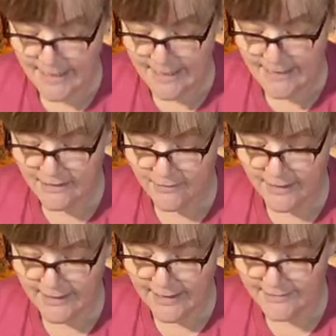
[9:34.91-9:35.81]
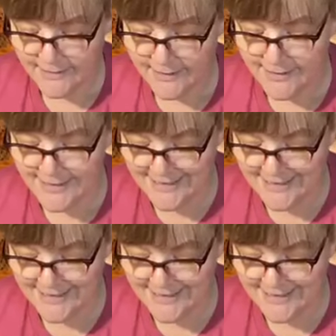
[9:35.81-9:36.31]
And then he'll get on the,